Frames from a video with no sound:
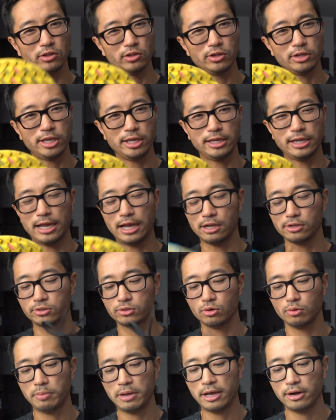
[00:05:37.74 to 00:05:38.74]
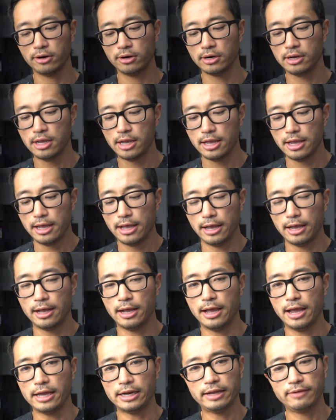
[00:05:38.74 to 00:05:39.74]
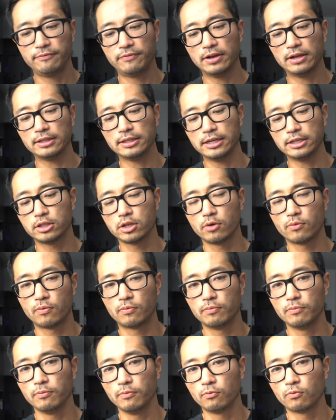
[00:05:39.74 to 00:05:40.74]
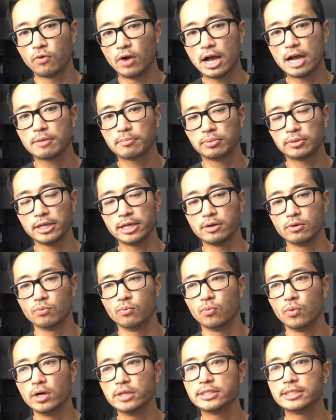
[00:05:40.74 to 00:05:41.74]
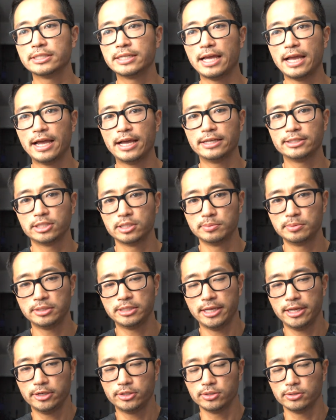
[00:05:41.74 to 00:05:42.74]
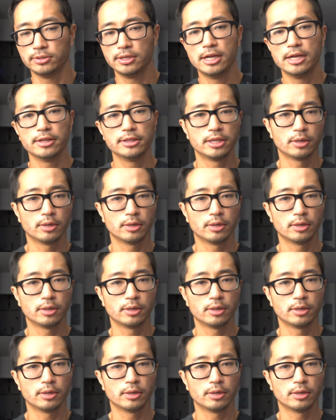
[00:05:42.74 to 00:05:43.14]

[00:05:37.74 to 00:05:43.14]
looking outsole pattern. And I felt like the rock plate wasn't as substantial.